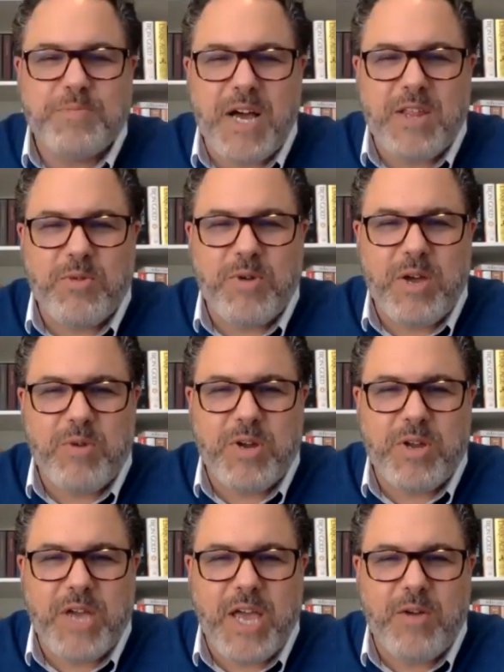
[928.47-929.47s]
by the way, where
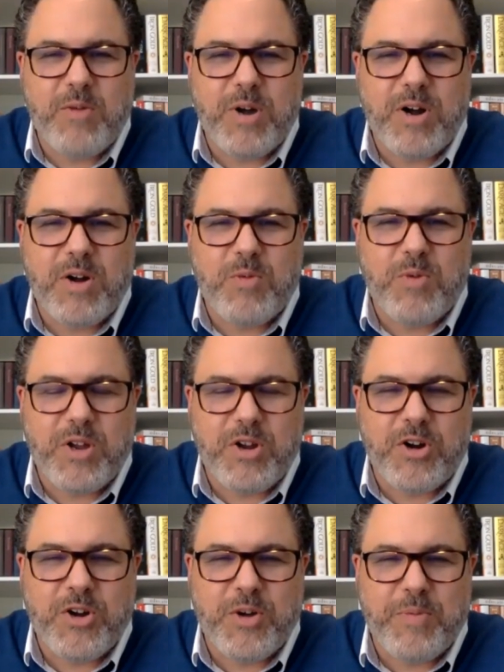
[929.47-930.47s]
you
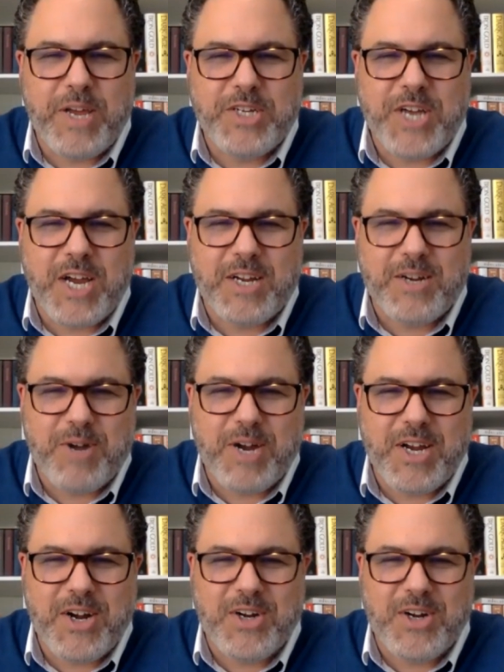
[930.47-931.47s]
earn your paycheck, right here.